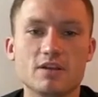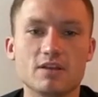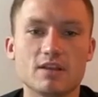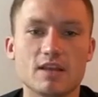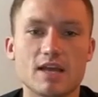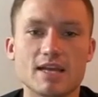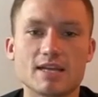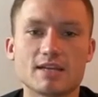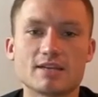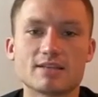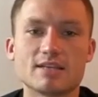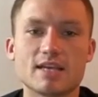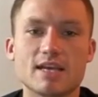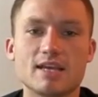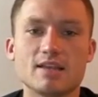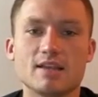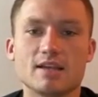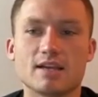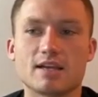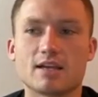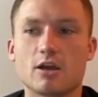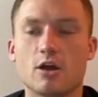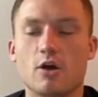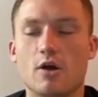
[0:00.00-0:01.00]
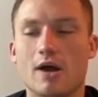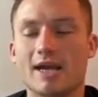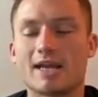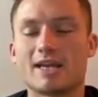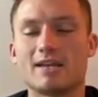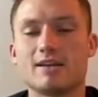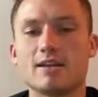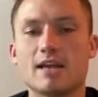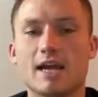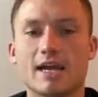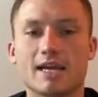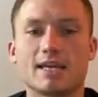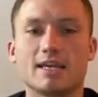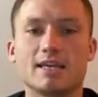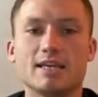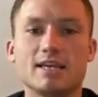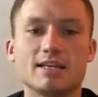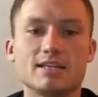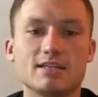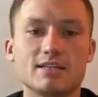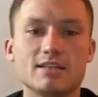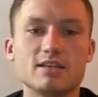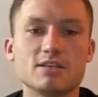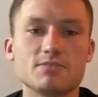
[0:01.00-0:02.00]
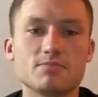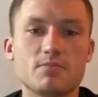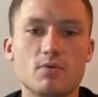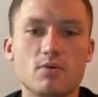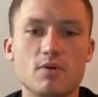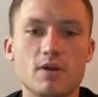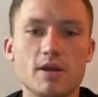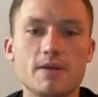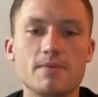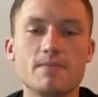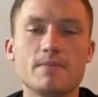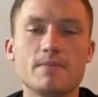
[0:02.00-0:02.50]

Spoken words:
like saying, I can get to this point.